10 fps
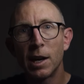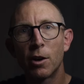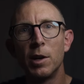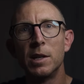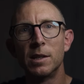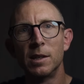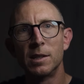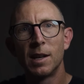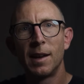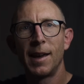
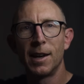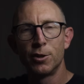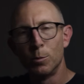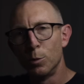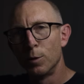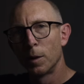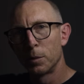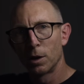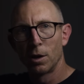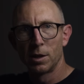increases as you move up
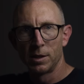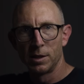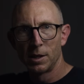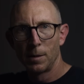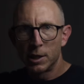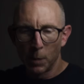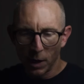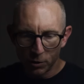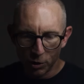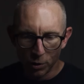the classes. It's
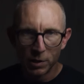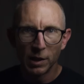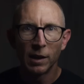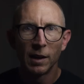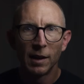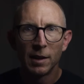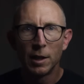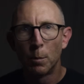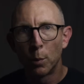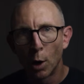about choosing
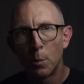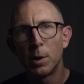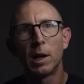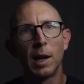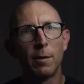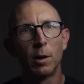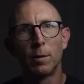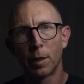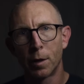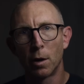the appropriate level of
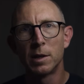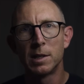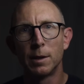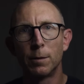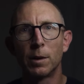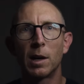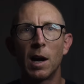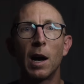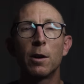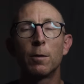authority for the
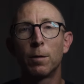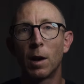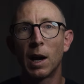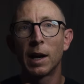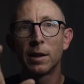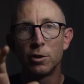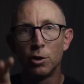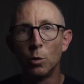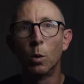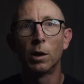kind of flying that
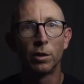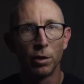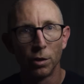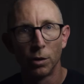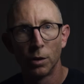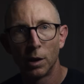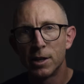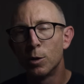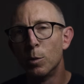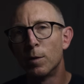you want to do.
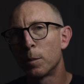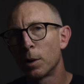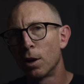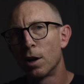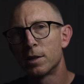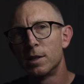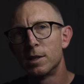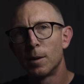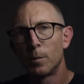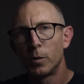As you move up the
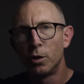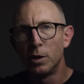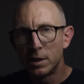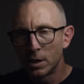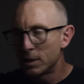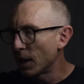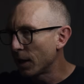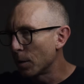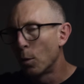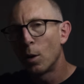classes, you need to
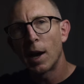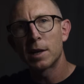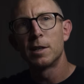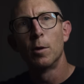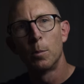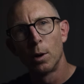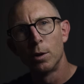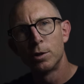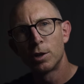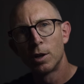take a more active
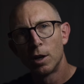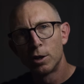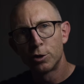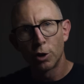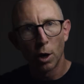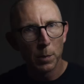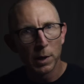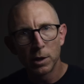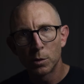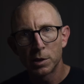approach,
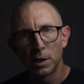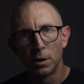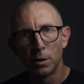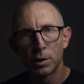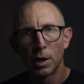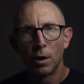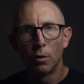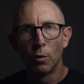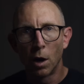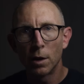sharpening your skills
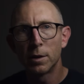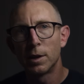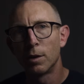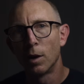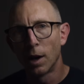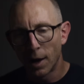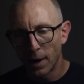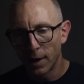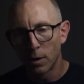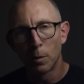rather than
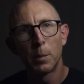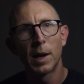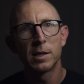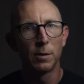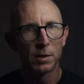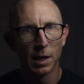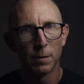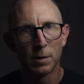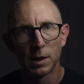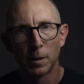relying on passive
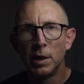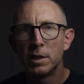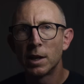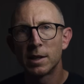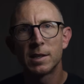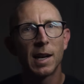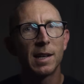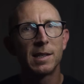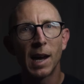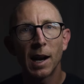safety. You need to understand
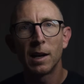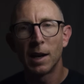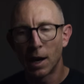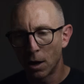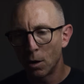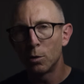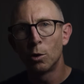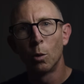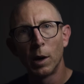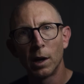exactly how
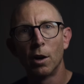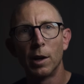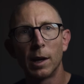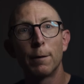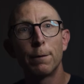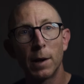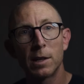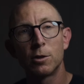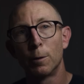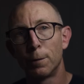your wing loading
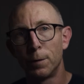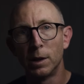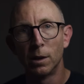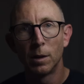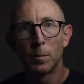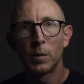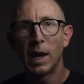affects your feel,